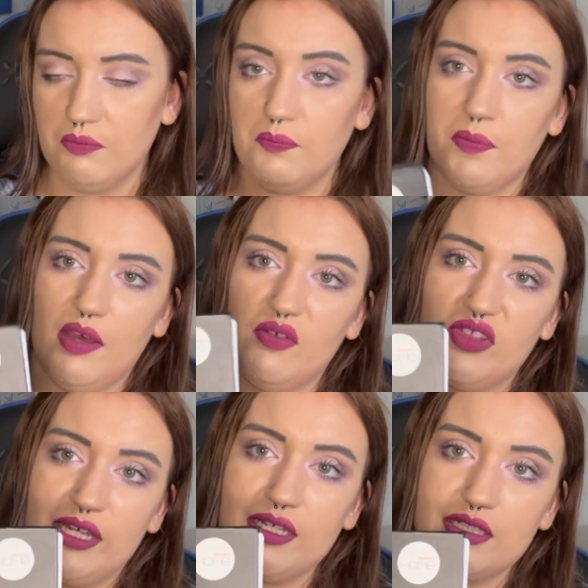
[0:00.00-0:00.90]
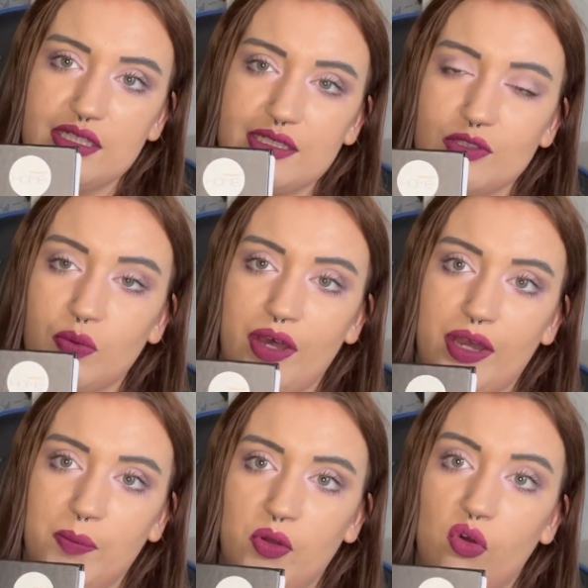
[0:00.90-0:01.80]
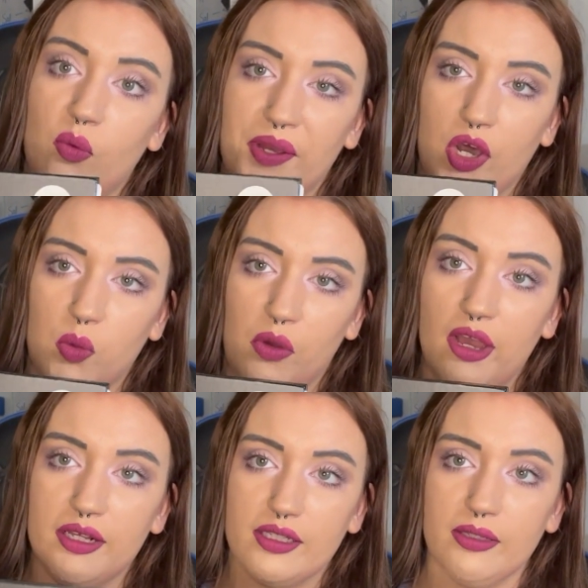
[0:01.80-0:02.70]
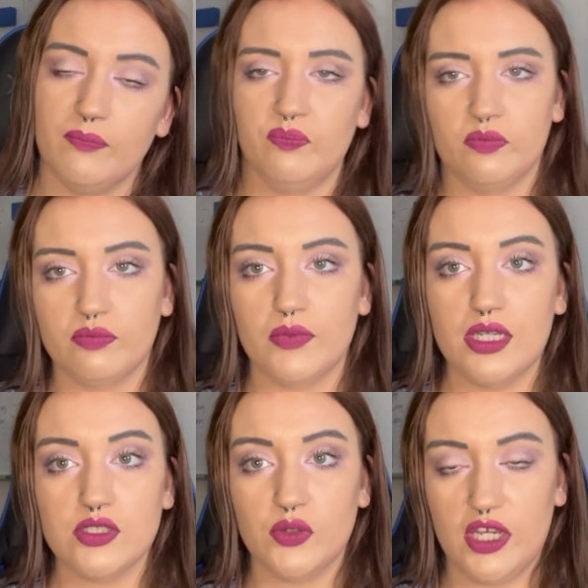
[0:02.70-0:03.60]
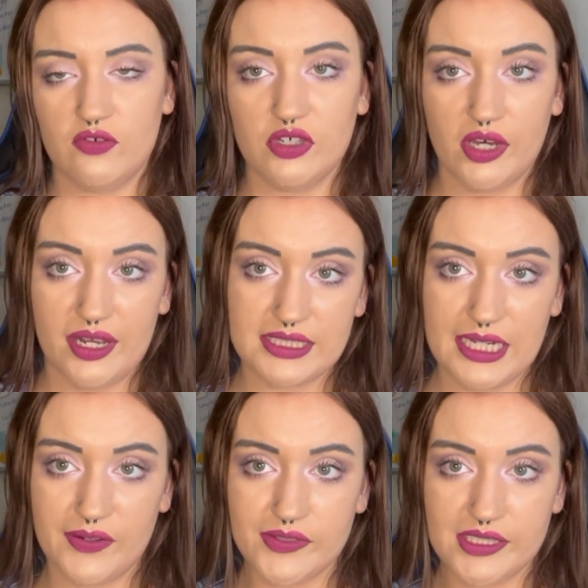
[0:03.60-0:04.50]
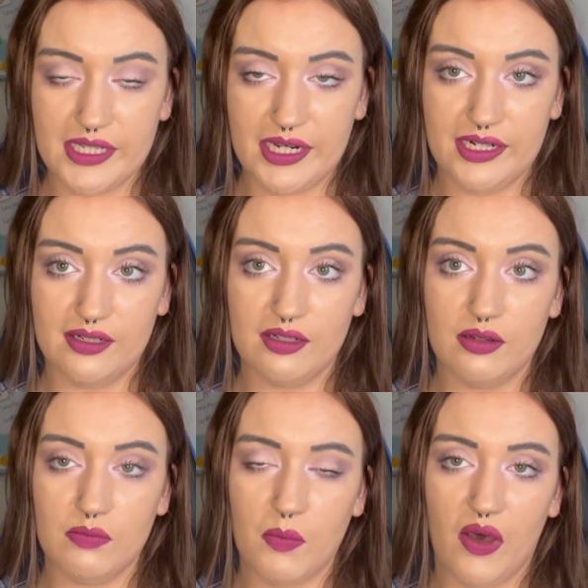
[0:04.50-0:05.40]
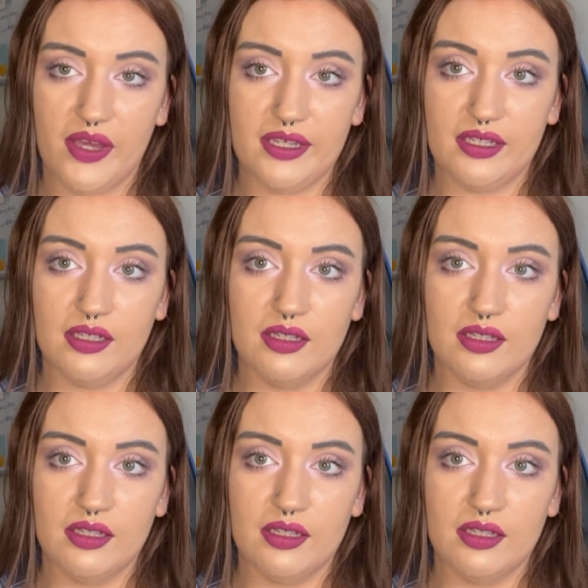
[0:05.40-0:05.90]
But with this is where I put all my homework. So if you guys have seen my